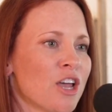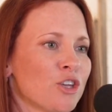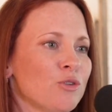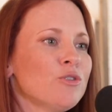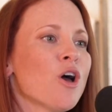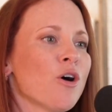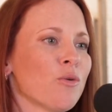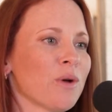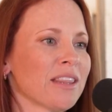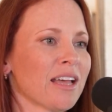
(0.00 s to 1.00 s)

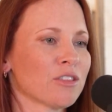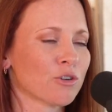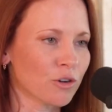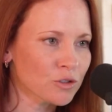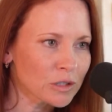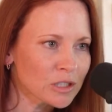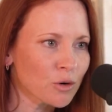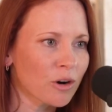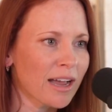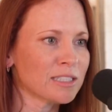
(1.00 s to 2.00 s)
when like the grocery
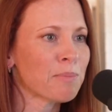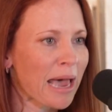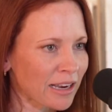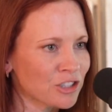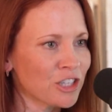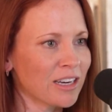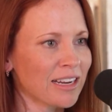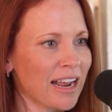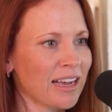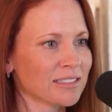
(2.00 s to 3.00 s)
store has packaging
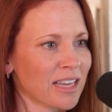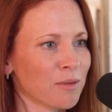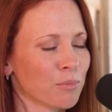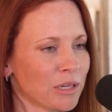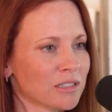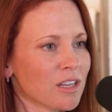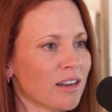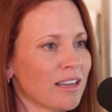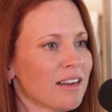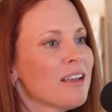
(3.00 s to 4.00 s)
and it has like prints
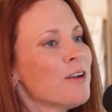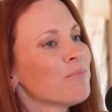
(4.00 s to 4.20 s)
on it.